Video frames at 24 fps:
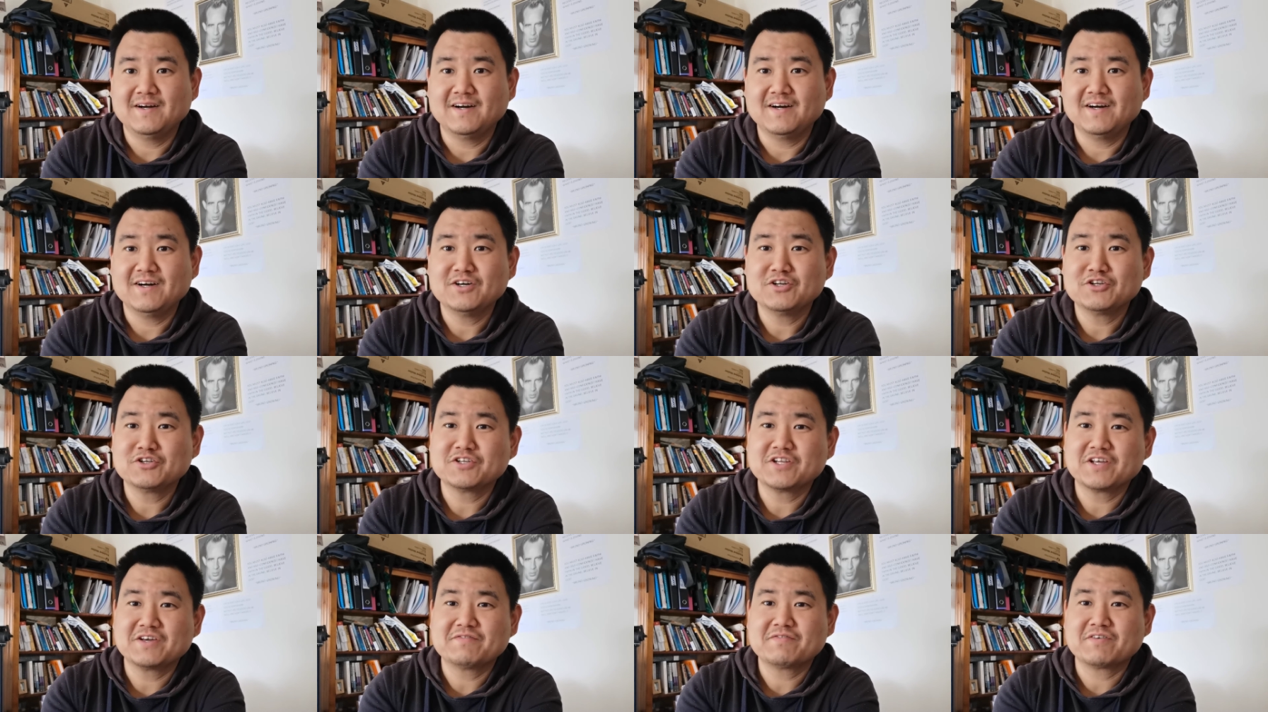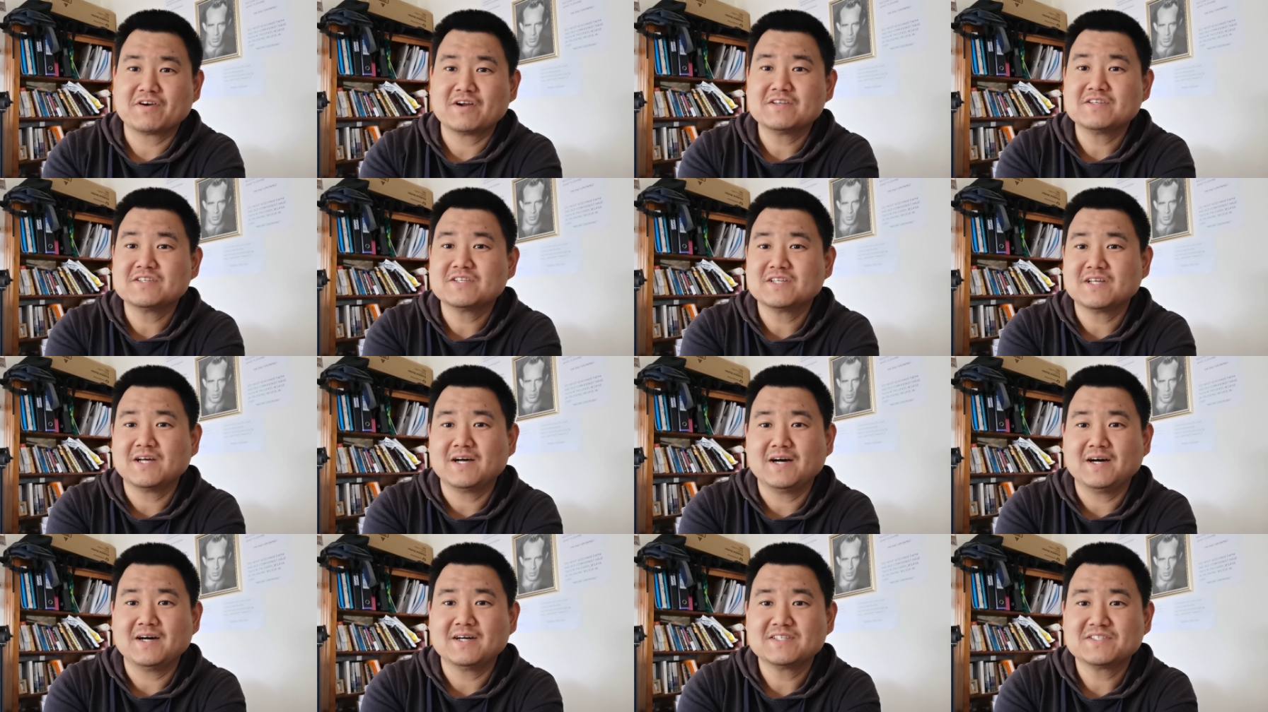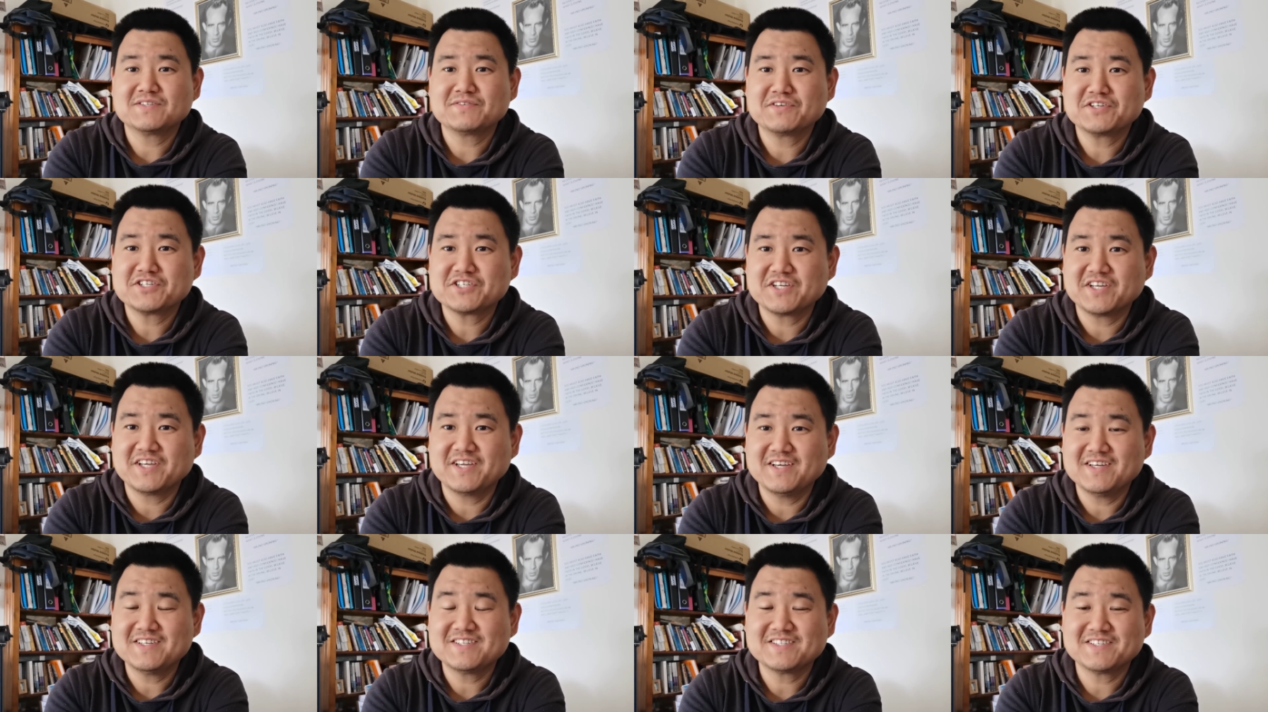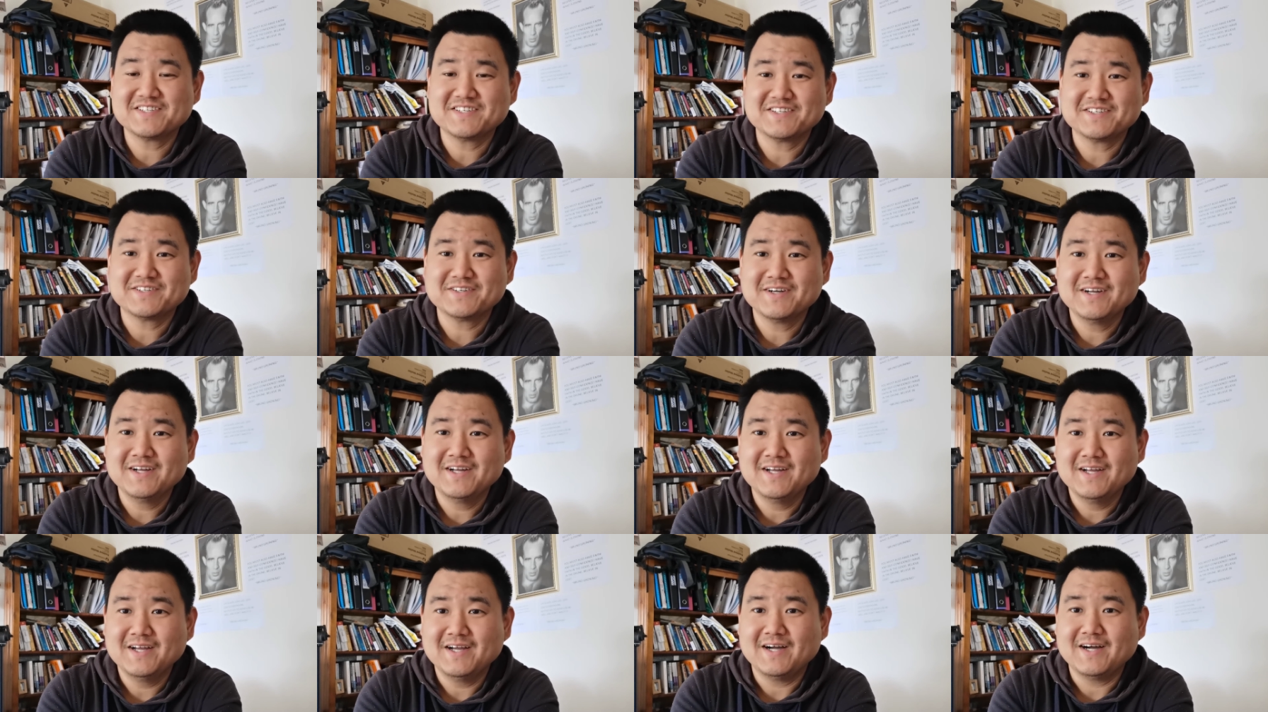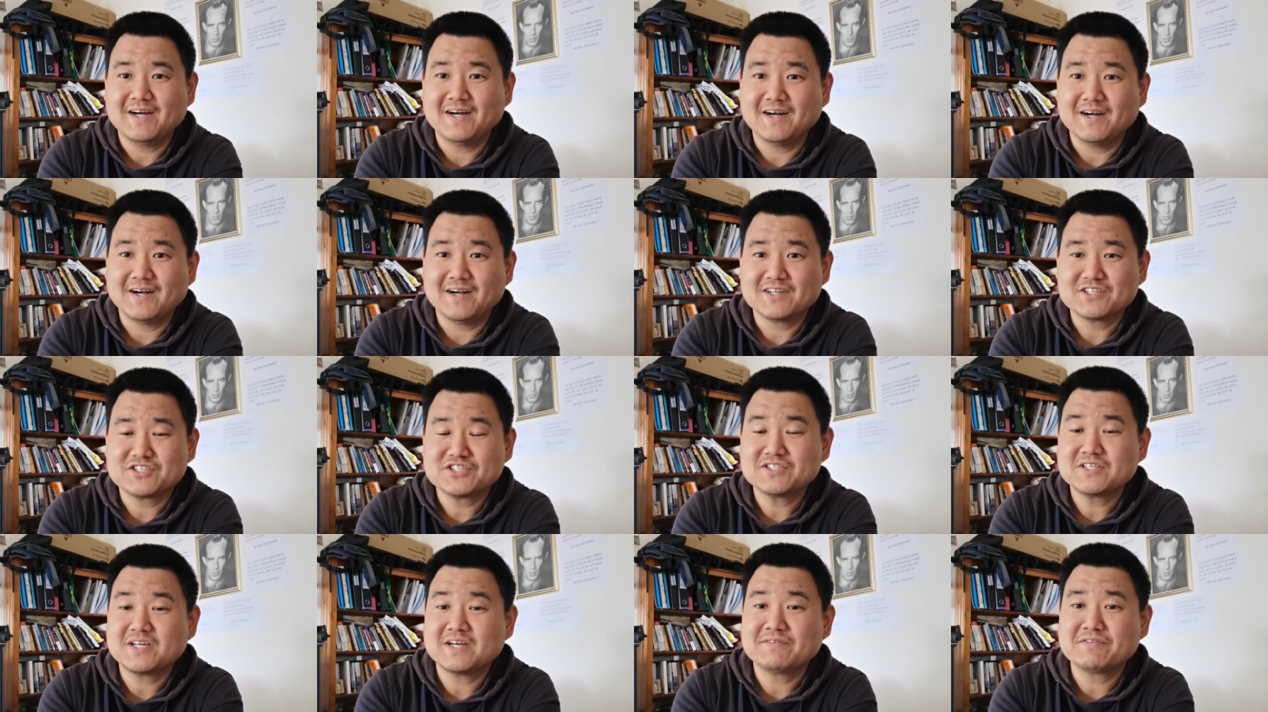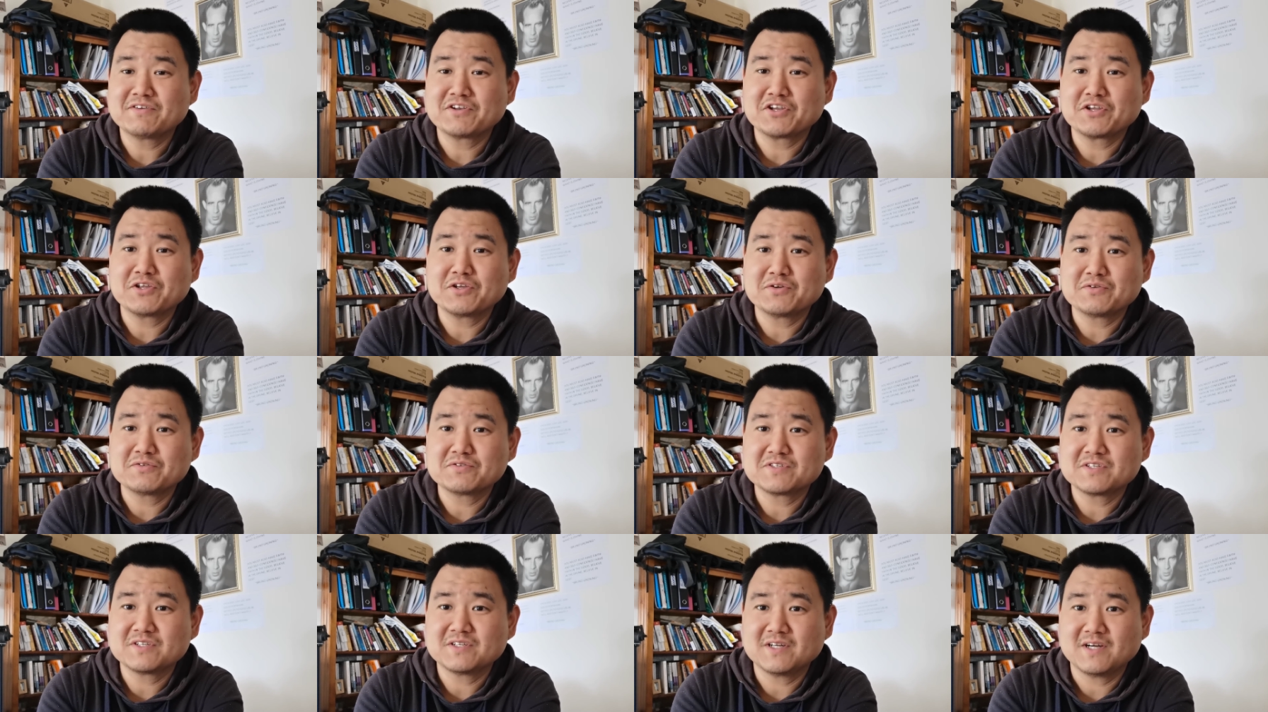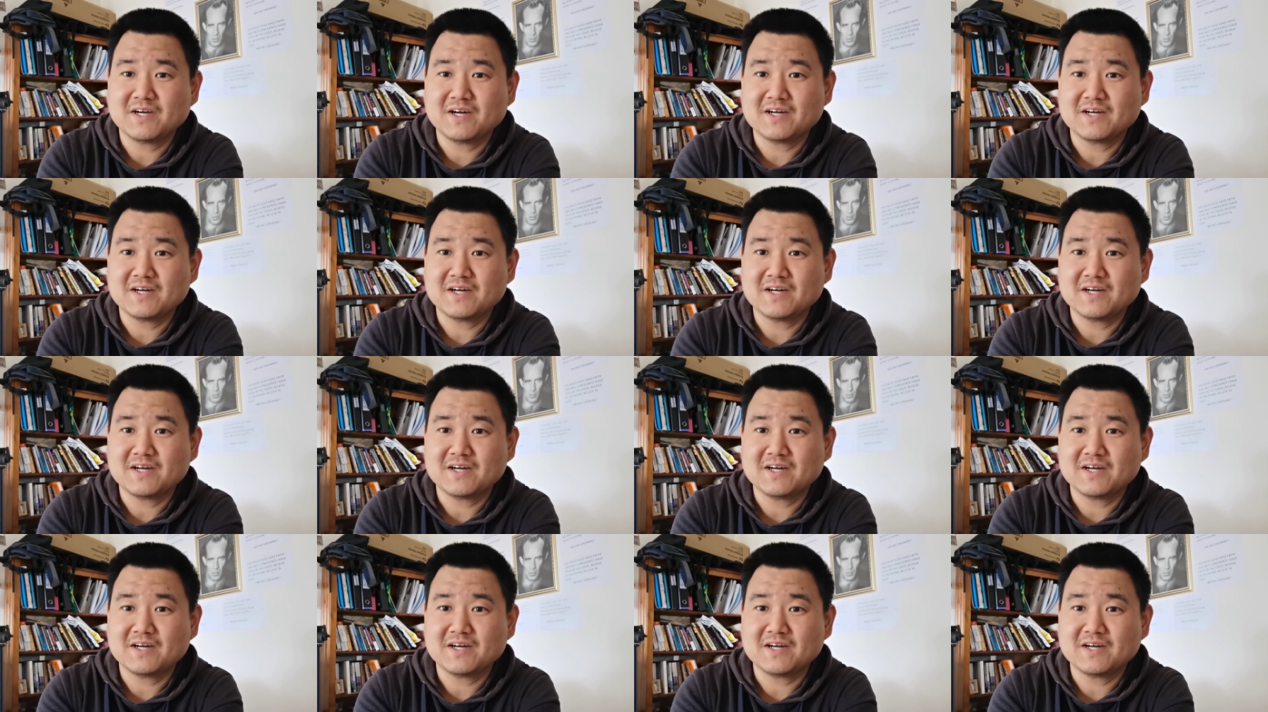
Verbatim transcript: Uh, hello, dear friends. Uh, it's Fisher here. So, uh, just have a news.